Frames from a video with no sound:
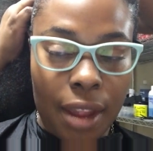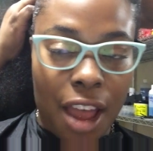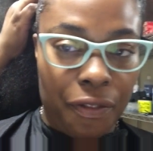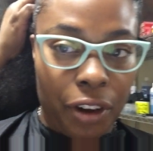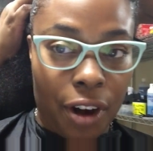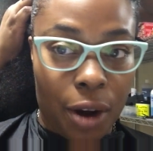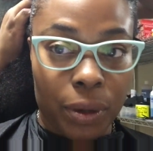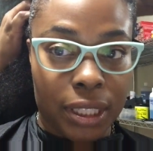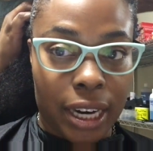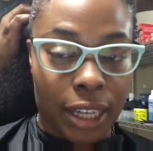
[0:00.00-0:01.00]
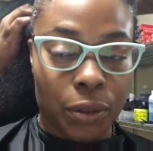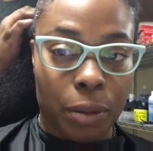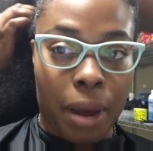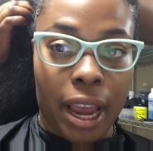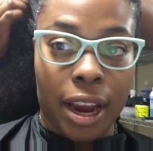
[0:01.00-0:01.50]
I figure out what's next
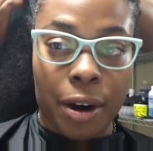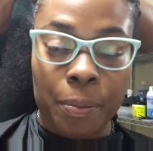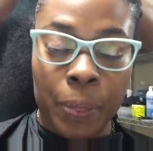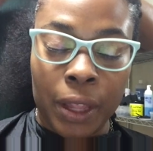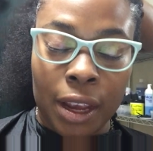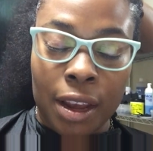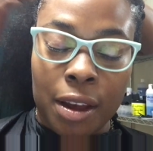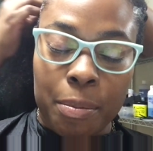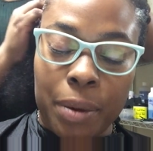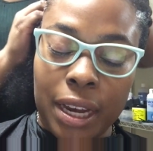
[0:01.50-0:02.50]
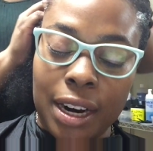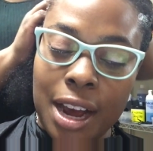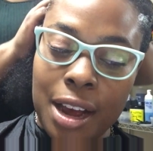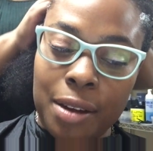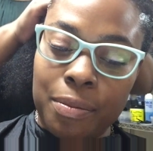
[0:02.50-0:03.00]
with my hair. But
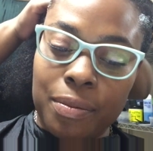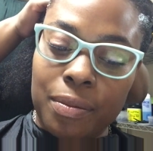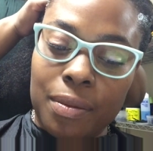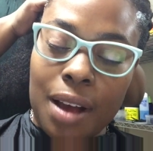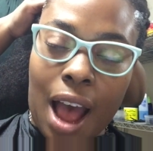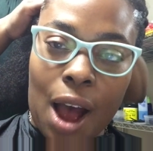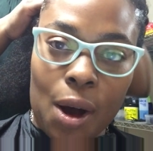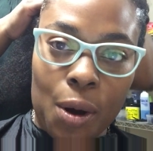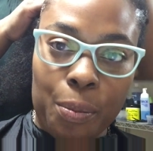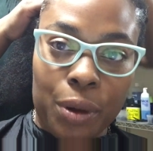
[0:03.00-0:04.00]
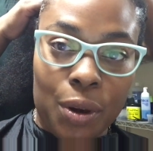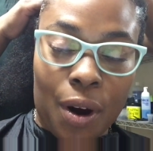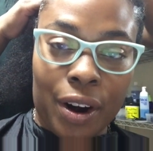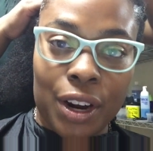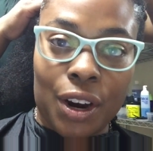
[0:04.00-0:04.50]
I hope you
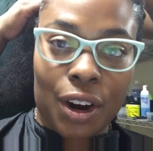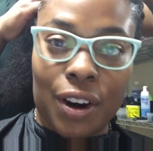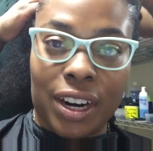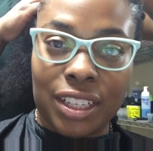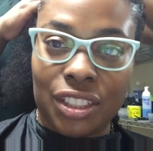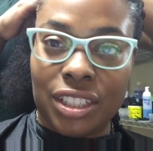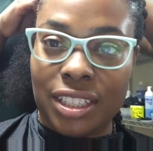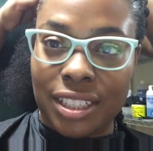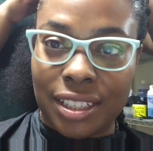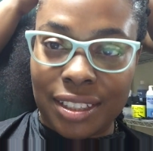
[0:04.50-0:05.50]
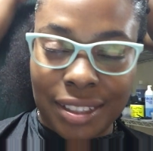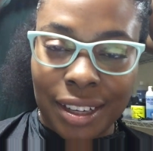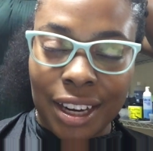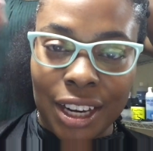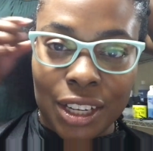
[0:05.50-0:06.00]
are encouraged to just
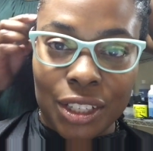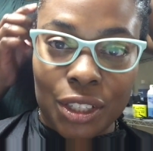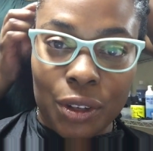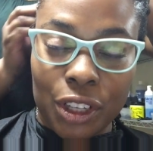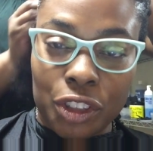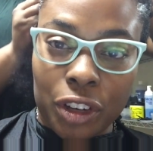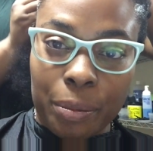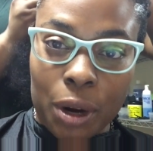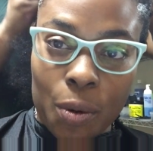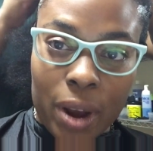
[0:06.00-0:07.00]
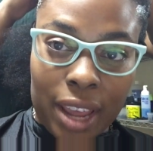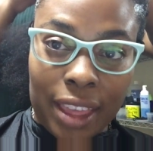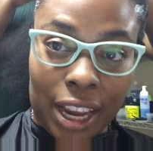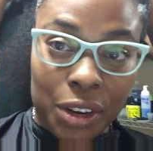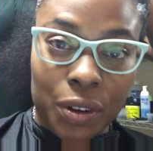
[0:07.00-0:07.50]
do the trimming away
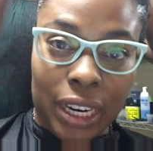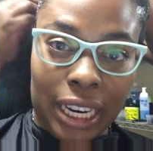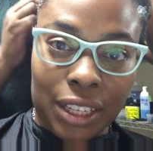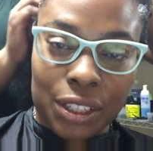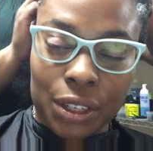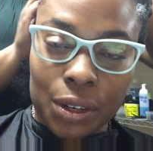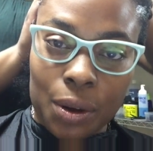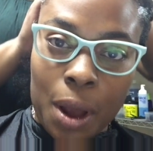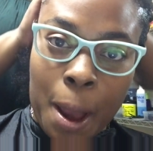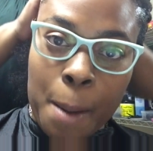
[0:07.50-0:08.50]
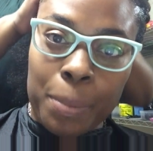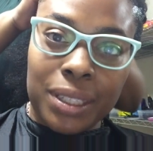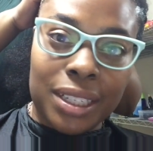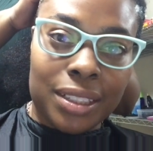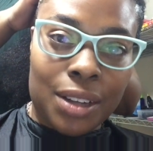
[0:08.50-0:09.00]
that you need to. But
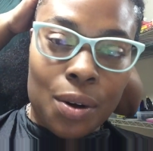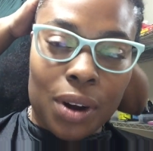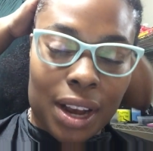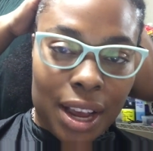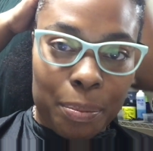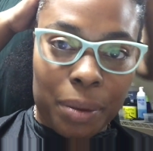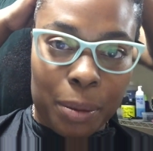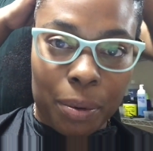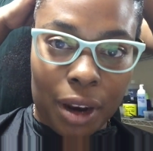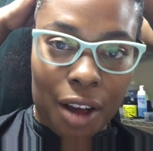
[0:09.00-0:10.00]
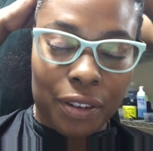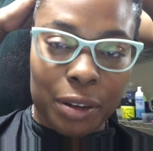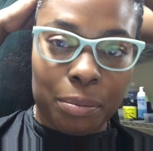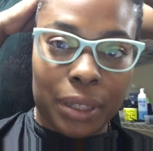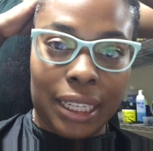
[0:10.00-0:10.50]
just don't cut people off
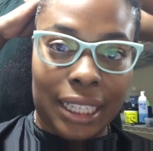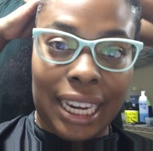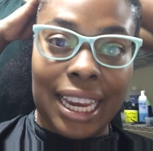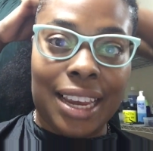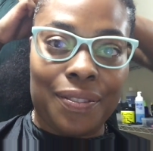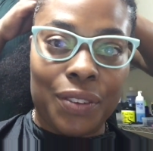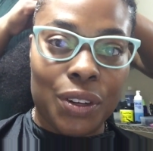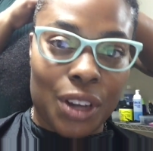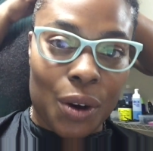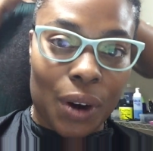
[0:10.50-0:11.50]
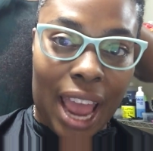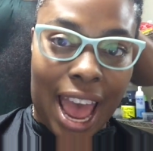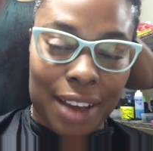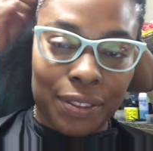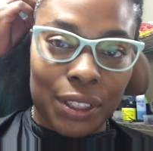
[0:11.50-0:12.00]
completely if you don't
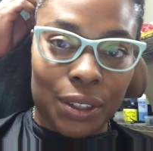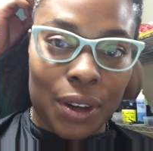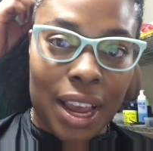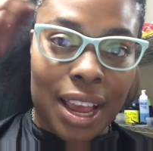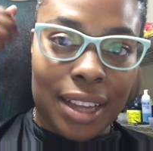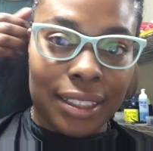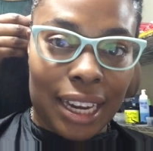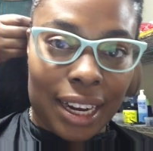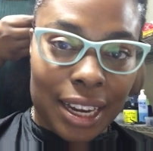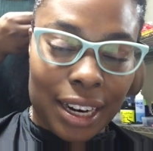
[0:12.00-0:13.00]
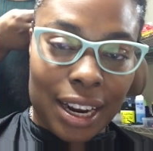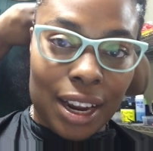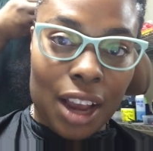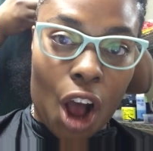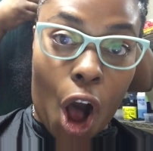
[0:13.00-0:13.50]
have to. Let
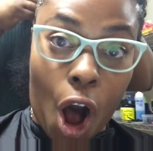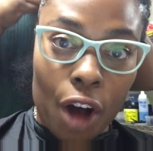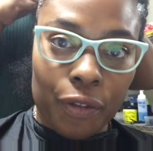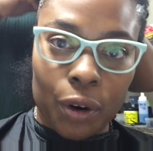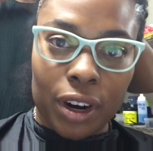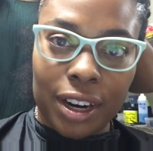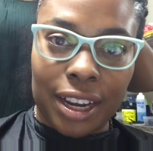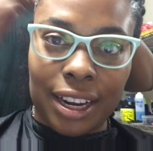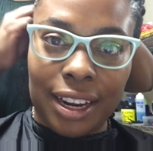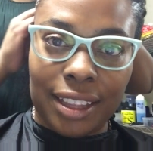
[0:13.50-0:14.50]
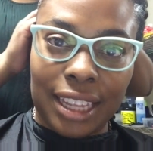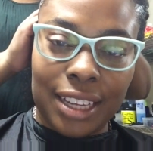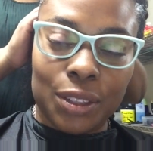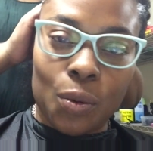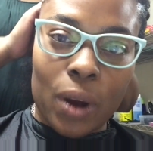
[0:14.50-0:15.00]
cutting off or cutting
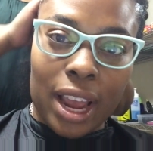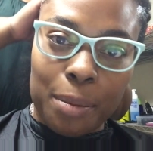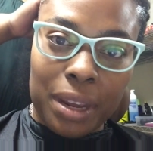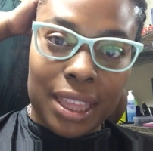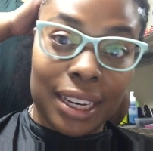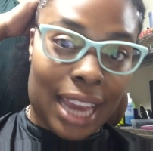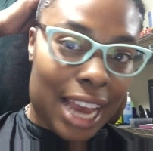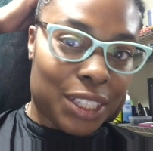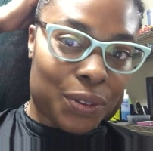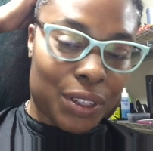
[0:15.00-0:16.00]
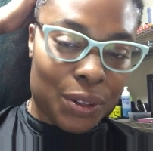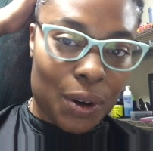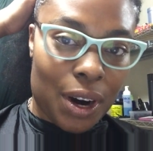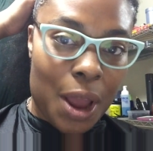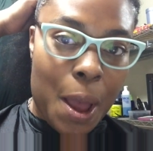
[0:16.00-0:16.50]
things away be the last
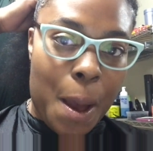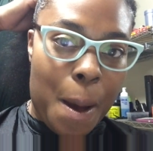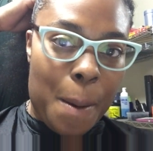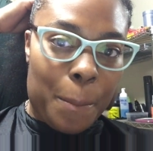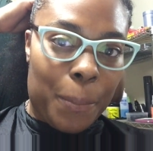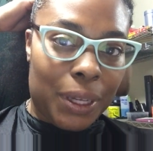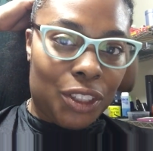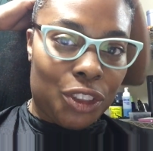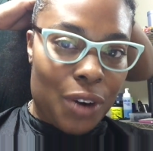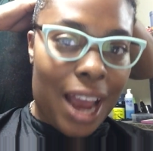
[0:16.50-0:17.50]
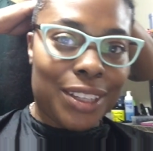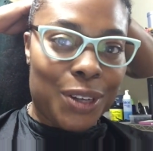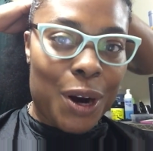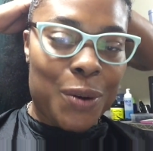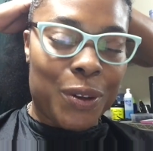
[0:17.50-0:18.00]
resort. But try
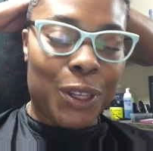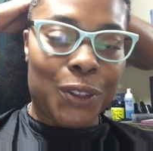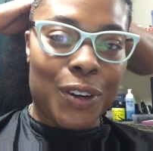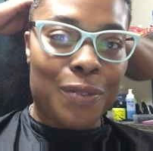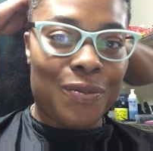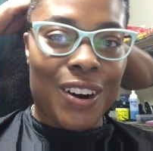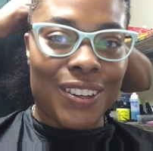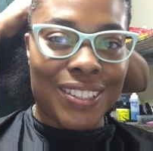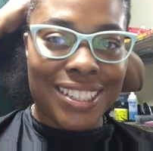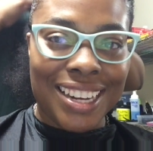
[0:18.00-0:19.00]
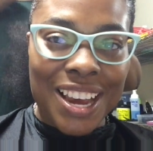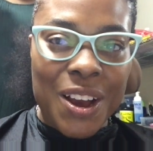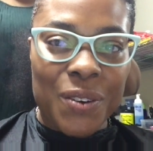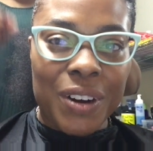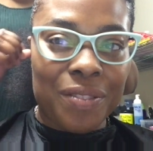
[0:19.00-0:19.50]
starting with the trim first.
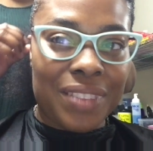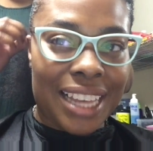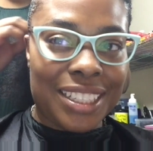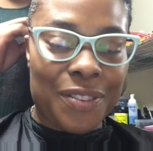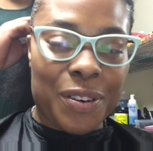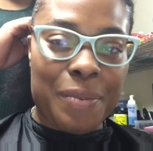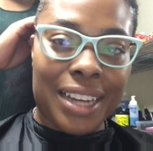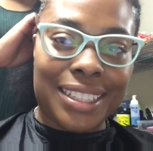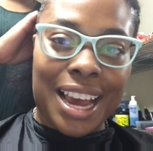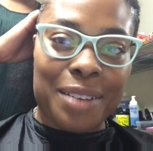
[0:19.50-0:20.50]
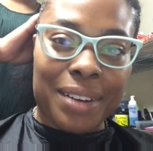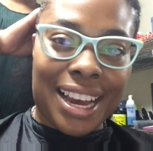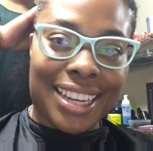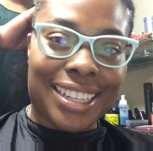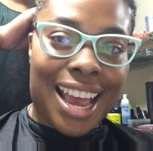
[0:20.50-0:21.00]
Well, that's it for my time,
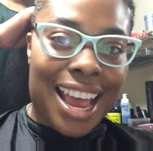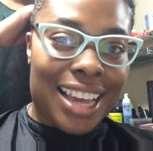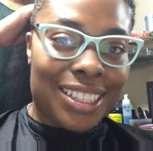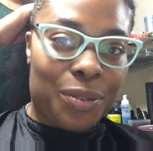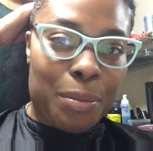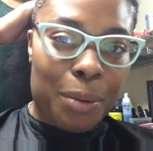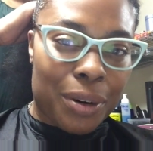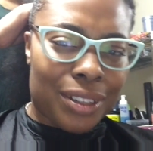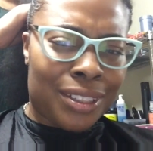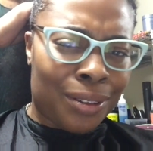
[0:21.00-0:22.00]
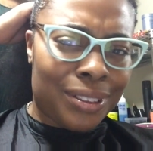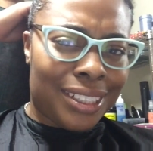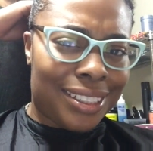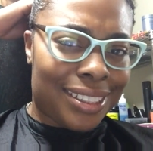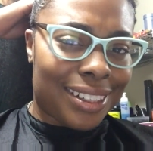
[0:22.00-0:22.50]
guys. Remember, don't
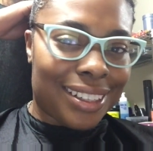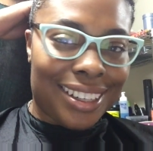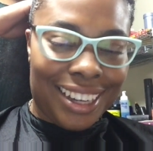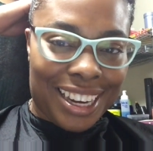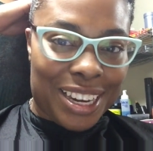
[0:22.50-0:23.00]
just look